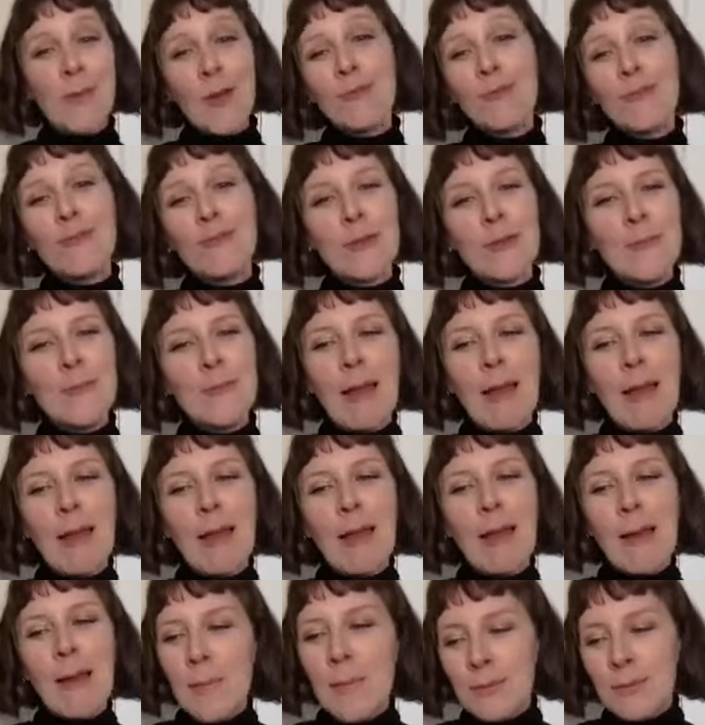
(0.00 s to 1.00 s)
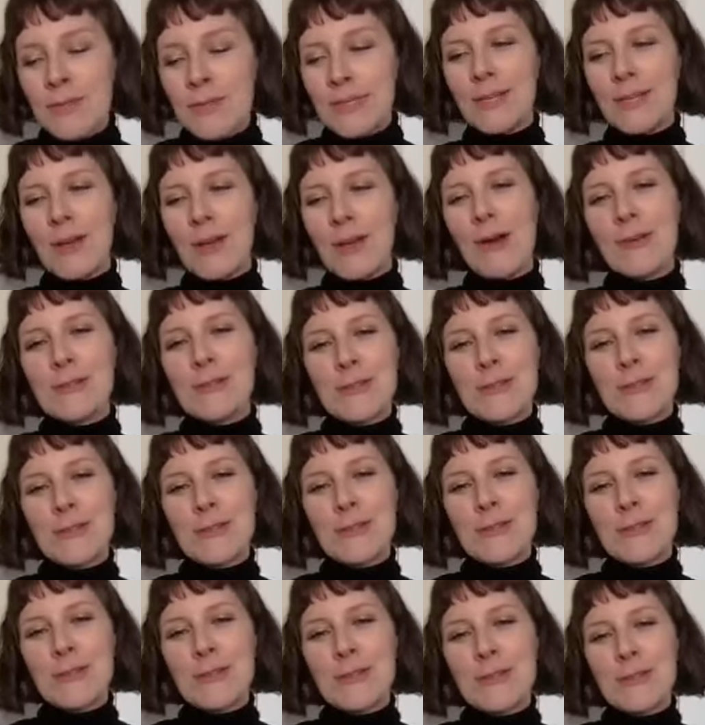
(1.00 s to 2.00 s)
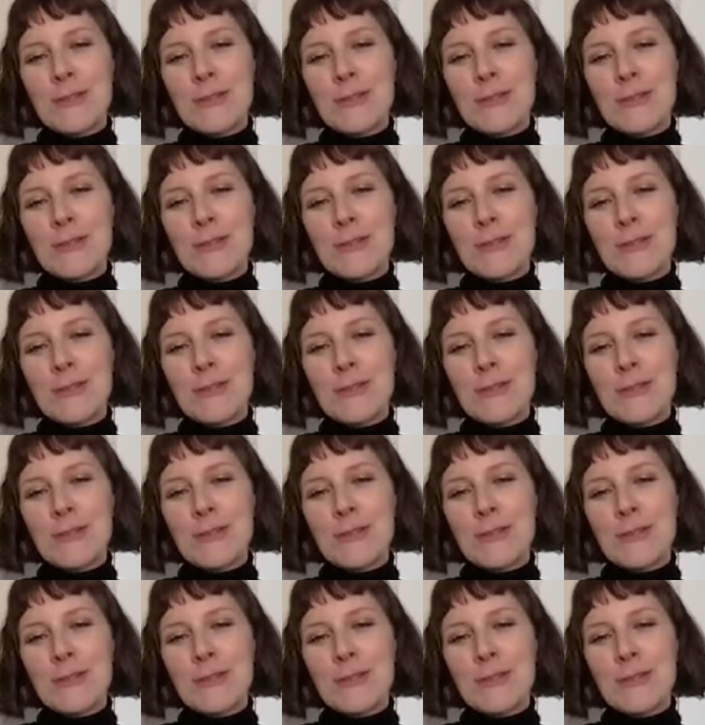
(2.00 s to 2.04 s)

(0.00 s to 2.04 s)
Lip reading: Both of them are like multitaskers,